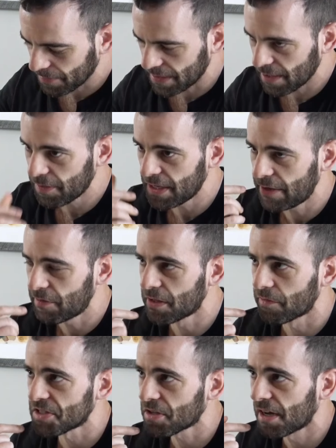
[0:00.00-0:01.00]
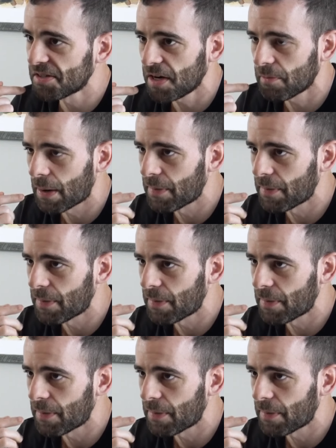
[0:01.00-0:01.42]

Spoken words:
Definitely, even the viscosity in my